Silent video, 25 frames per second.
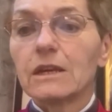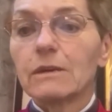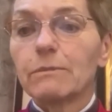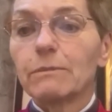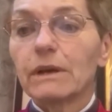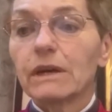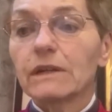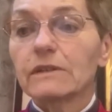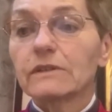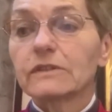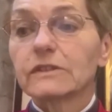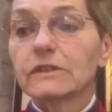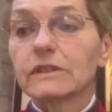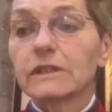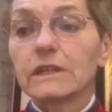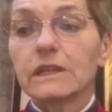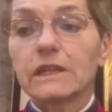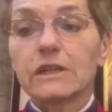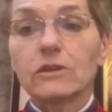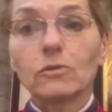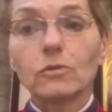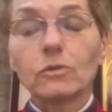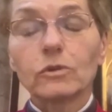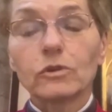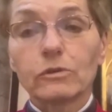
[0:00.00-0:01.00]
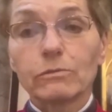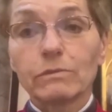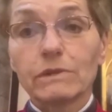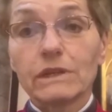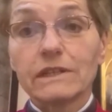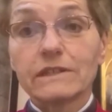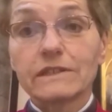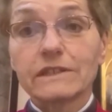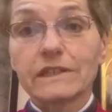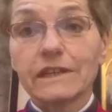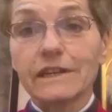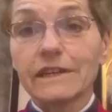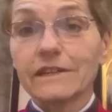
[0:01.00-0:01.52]
But in all
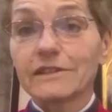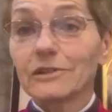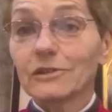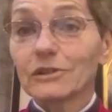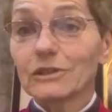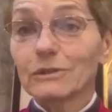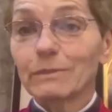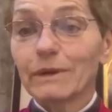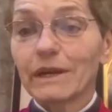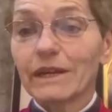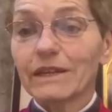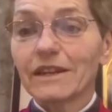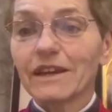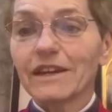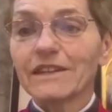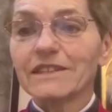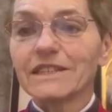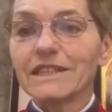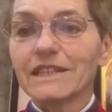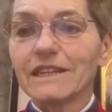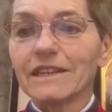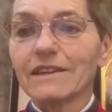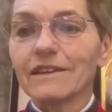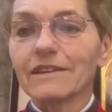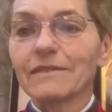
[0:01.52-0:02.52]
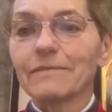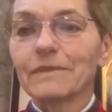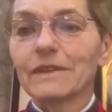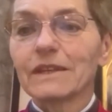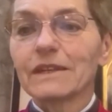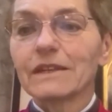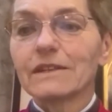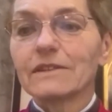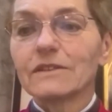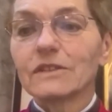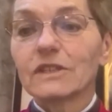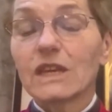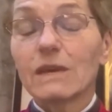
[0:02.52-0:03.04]
humility, it's not a bad idea
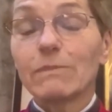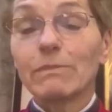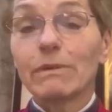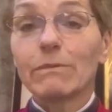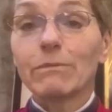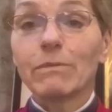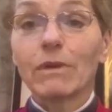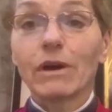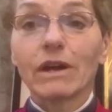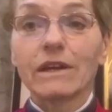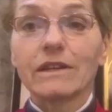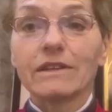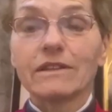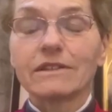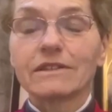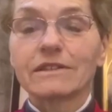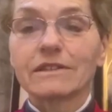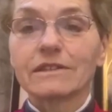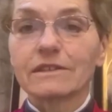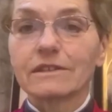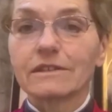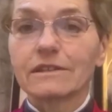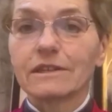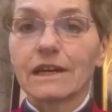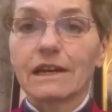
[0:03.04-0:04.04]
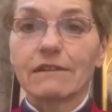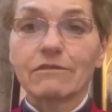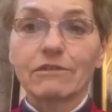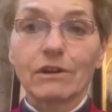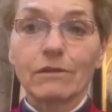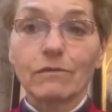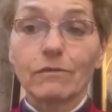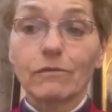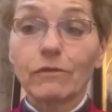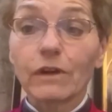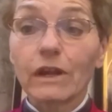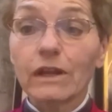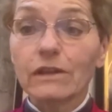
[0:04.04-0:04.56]
to keep in mind our
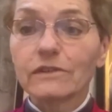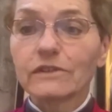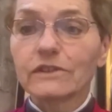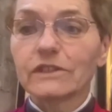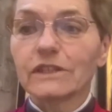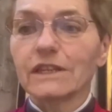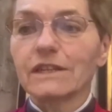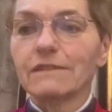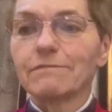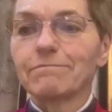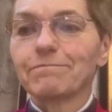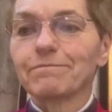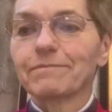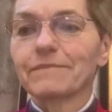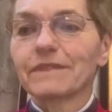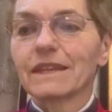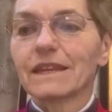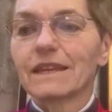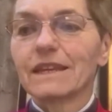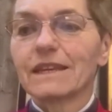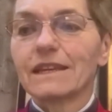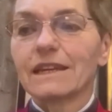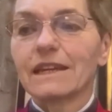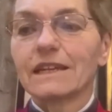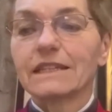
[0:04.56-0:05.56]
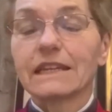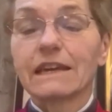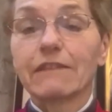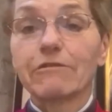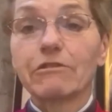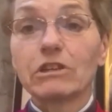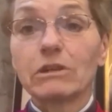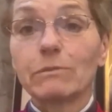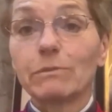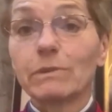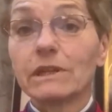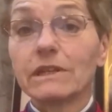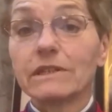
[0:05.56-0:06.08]
own frailty and
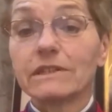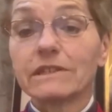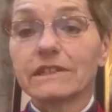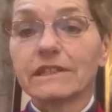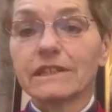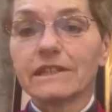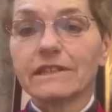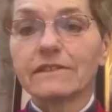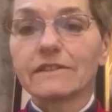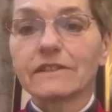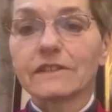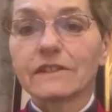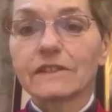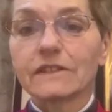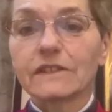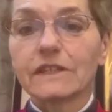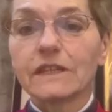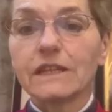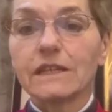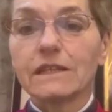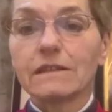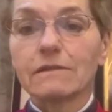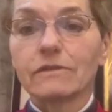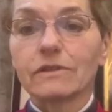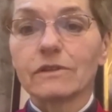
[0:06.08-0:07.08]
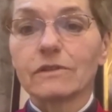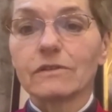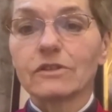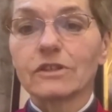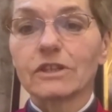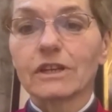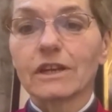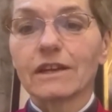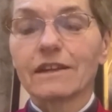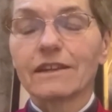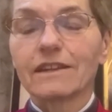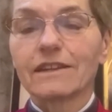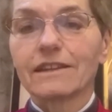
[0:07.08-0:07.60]
our inability to see the
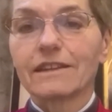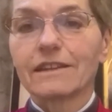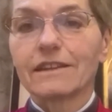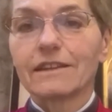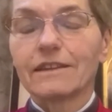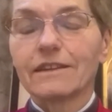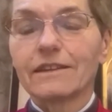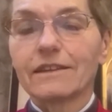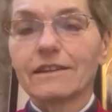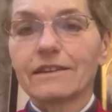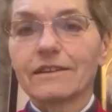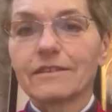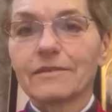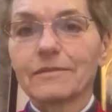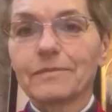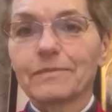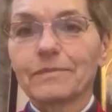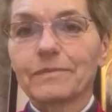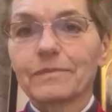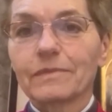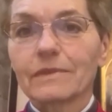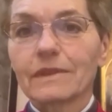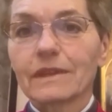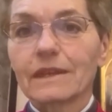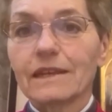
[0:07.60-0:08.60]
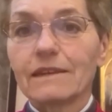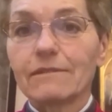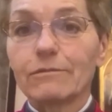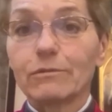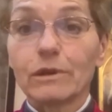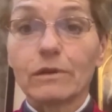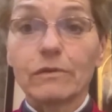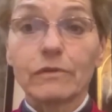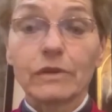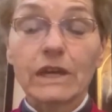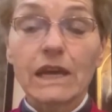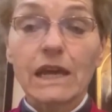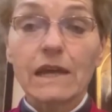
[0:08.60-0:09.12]
future. If
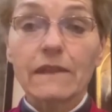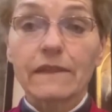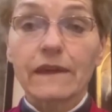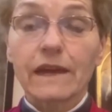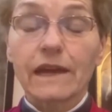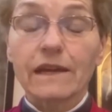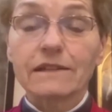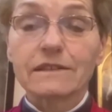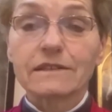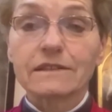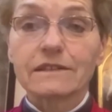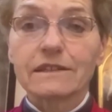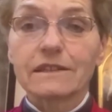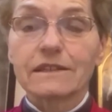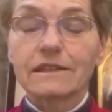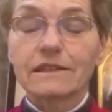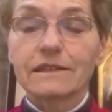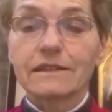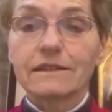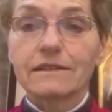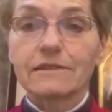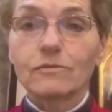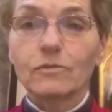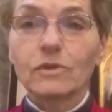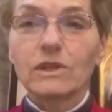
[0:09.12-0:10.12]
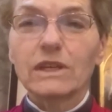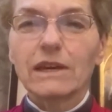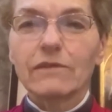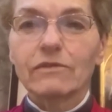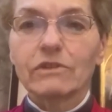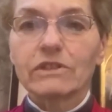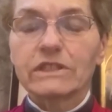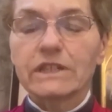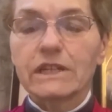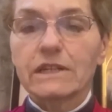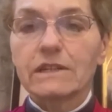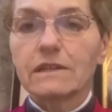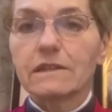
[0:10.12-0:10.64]
we forget that, we have
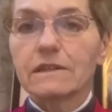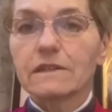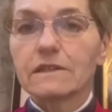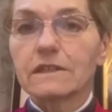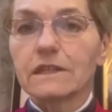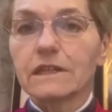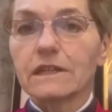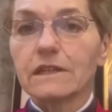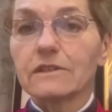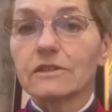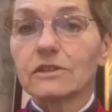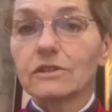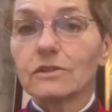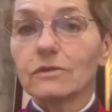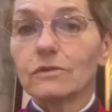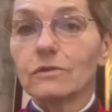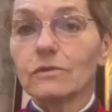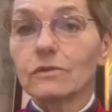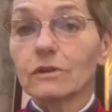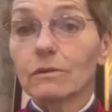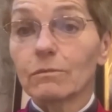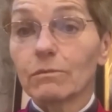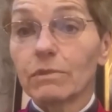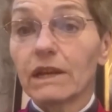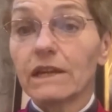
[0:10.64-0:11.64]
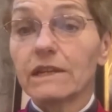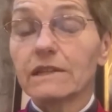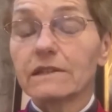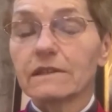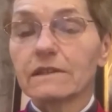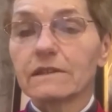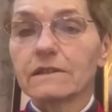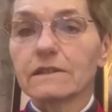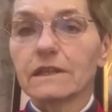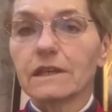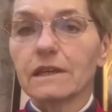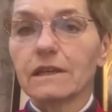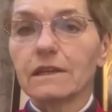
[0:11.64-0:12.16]
a tendency to
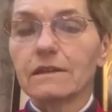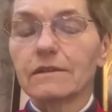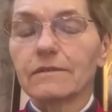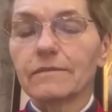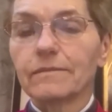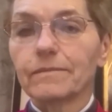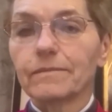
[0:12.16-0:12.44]
complacency